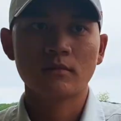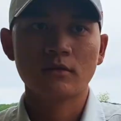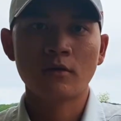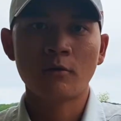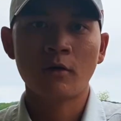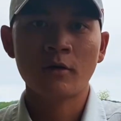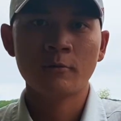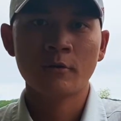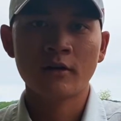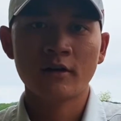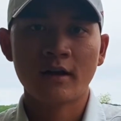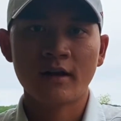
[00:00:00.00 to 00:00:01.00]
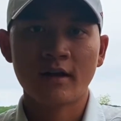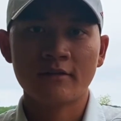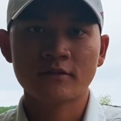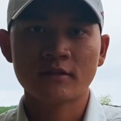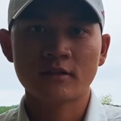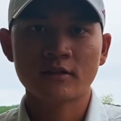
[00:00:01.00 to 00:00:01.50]
The one word I
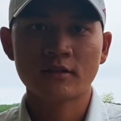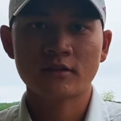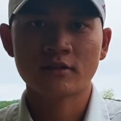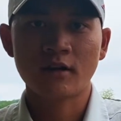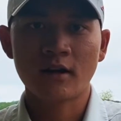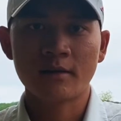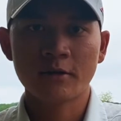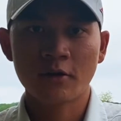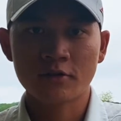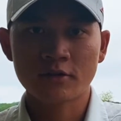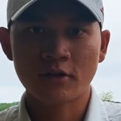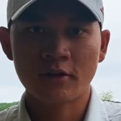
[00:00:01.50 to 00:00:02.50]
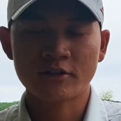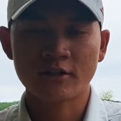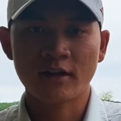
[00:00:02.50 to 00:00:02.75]
have to describe Coach Sargent